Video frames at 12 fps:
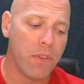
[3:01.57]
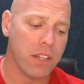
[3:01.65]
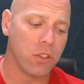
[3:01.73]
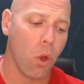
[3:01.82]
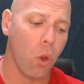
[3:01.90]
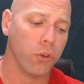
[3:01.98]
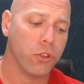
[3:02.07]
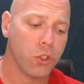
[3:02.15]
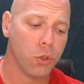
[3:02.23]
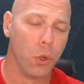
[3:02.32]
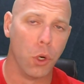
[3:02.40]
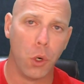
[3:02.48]
of this holds
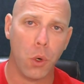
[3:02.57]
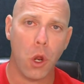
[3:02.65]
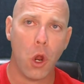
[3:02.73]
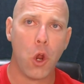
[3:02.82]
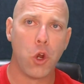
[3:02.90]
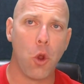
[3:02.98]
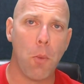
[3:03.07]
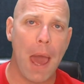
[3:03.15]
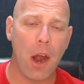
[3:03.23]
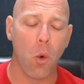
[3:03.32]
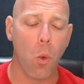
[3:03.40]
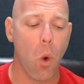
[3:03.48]
true no
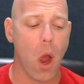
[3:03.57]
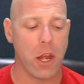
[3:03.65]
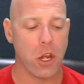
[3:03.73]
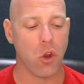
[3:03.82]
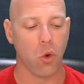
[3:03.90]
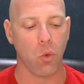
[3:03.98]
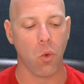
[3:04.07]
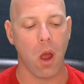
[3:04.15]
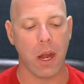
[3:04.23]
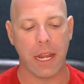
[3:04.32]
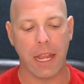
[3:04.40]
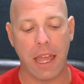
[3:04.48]
matter what you're
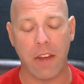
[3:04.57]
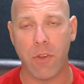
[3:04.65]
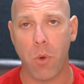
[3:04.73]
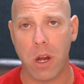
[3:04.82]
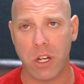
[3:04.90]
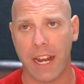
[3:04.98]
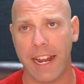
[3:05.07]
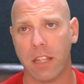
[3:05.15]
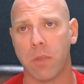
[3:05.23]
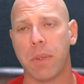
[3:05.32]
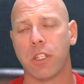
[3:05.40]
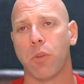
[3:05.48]
running. And if you want to check out
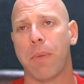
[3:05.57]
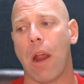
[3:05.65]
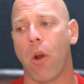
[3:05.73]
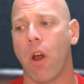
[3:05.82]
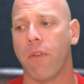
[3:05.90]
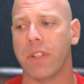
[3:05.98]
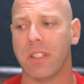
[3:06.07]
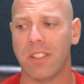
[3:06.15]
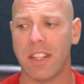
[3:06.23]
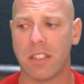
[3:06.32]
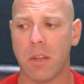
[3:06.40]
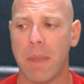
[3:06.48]
the pistol power offense
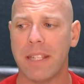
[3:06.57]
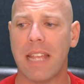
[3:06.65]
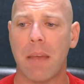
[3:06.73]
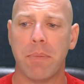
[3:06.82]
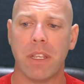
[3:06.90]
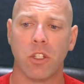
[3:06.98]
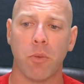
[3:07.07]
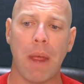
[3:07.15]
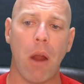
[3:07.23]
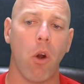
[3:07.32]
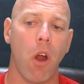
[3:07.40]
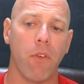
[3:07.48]
system, it's at
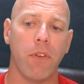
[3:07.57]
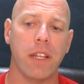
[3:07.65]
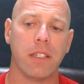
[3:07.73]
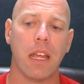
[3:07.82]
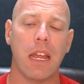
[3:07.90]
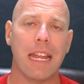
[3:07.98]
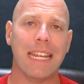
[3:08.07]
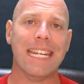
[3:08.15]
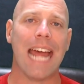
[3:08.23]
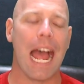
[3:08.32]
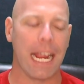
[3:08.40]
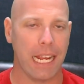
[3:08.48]

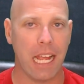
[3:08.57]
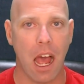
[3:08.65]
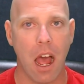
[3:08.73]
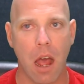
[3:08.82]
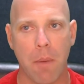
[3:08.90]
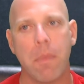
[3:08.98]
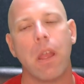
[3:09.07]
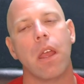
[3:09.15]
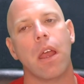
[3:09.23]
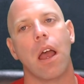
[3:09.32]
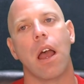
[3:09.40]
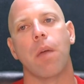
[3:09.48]
pistolpoweroffense.com.
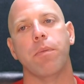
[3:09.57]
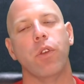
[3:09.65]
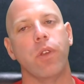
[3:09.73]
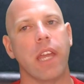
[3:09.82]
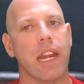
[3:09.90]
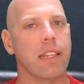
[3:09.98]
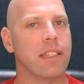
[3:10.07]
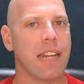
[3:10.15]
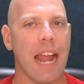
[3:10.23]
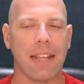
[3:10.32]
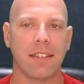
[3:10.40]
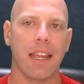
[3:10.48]
Um, you can get
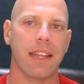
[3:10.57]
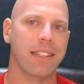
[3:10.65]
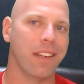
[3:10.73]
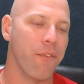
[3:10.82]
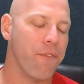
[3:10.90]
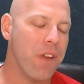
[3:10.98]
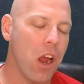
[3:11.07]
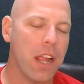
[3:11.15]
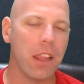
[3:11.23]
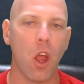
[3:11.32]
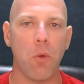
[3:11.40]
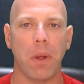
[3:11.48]
instant access at a very
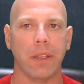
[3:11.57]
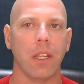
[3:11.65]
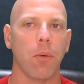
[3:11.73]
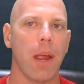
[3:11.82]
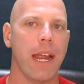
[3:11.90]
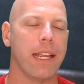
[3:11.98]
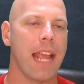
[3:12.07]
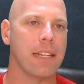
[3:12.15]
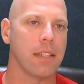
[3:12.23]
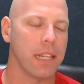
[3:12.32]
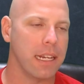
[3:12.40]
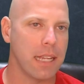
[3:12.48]
low monthly rate,
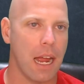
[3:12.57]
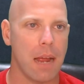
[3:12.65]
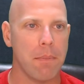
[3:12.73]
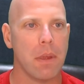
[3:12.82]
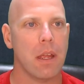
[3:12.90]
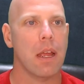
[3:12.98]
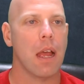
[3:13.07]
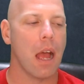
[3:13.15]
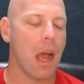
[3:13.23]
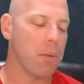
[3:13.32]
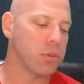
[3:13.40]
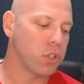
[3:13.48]
cancel anytime.
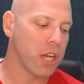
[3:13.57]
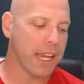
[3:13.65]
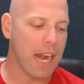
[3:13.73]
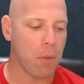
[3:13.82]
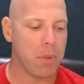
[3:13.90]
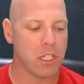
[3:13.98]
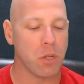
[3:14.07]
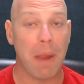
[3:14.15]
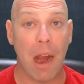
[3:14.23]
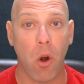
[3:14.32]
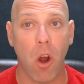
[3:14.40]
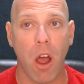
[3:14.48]
Um, so check it out,
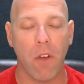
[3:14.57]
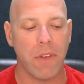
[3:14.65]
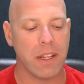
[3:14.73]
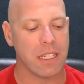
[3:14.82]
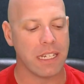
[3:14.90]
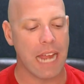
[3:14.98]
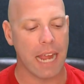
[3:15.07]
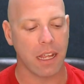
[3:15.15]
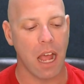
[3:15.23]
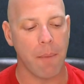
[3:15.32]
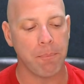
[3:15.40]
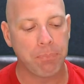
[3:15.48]

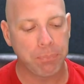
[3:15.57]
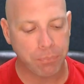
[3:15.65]
pistolpoweroffense.com.